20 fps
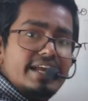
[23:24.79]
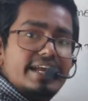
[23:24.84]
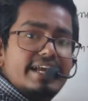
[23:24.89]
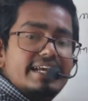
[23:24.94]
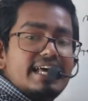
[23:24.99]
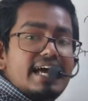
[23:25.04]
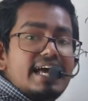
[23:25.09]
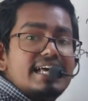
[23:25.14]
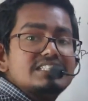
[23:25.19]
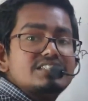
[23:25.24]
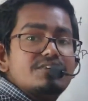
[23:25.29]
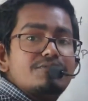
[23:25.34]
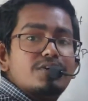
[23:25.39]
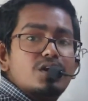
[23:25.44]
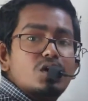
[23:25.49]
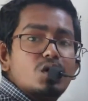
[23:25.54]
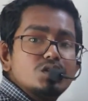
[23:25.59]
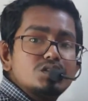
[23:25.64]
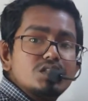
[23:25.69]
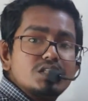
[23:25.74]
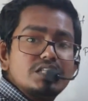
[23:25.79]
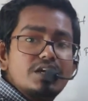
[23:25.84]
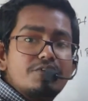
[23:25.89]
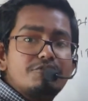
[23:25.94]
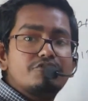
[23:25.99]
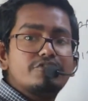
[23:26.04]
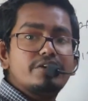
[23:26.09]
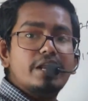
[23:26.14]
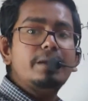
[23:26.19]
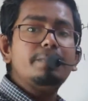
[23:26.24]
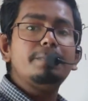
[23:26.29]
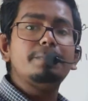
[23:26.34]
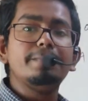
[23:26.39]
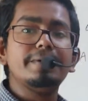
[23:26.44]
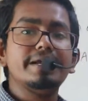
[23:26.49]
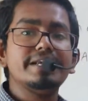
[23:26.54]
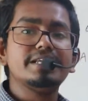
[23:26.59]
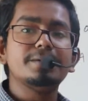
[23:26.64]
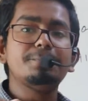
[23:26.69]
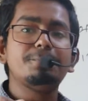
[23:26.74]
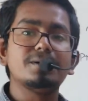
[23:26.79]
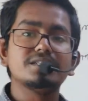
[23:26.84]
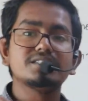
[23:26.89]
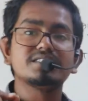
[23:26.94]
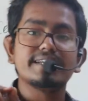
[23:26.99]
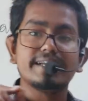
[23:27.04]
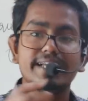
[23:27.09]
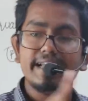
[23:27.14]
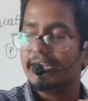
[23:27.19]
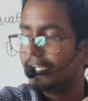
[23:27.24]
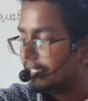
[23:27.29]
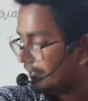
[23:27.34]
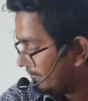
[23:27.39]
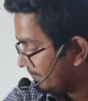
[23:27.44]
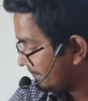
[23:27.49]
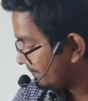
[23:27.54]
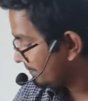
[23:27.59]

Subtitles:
it has a velocity of 10 meters per second.